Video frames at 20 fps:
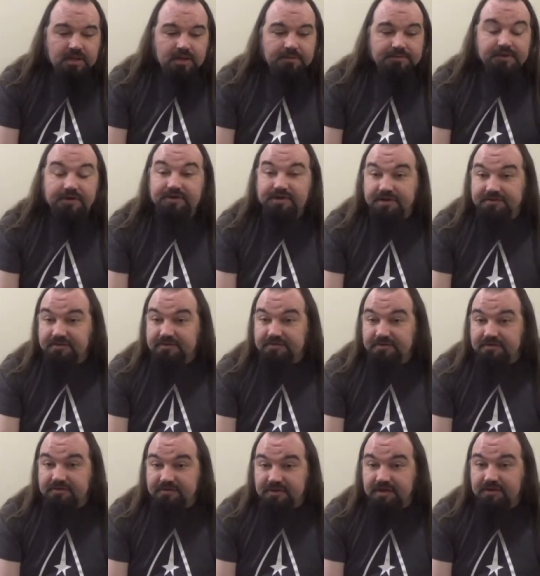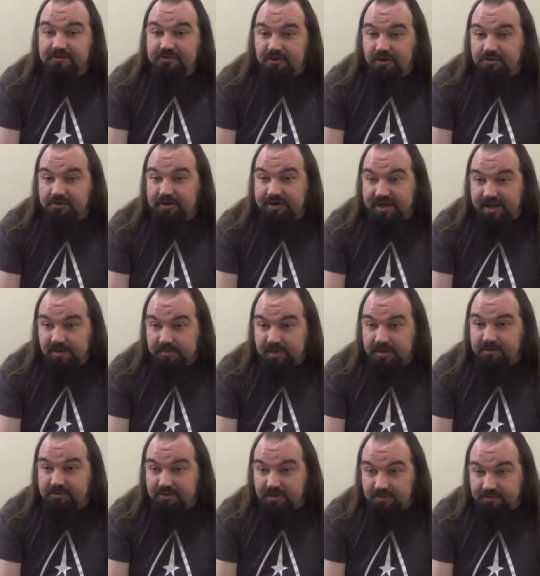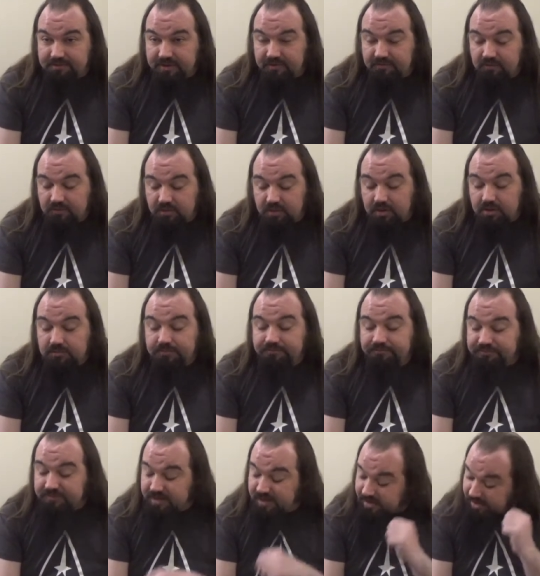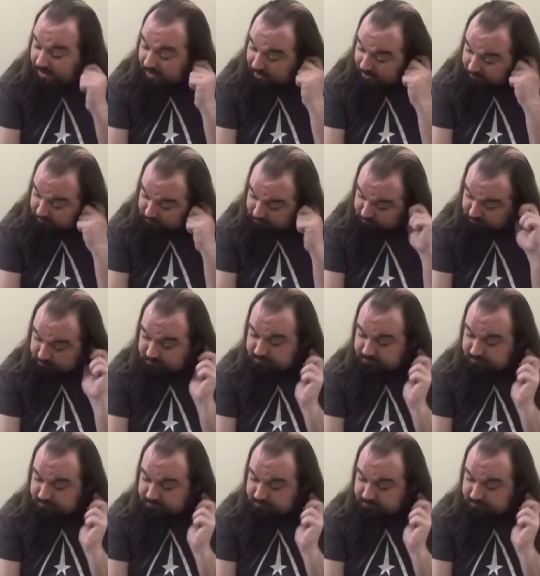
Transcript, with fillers: There does exist a Star Trek animated series, after all. Um,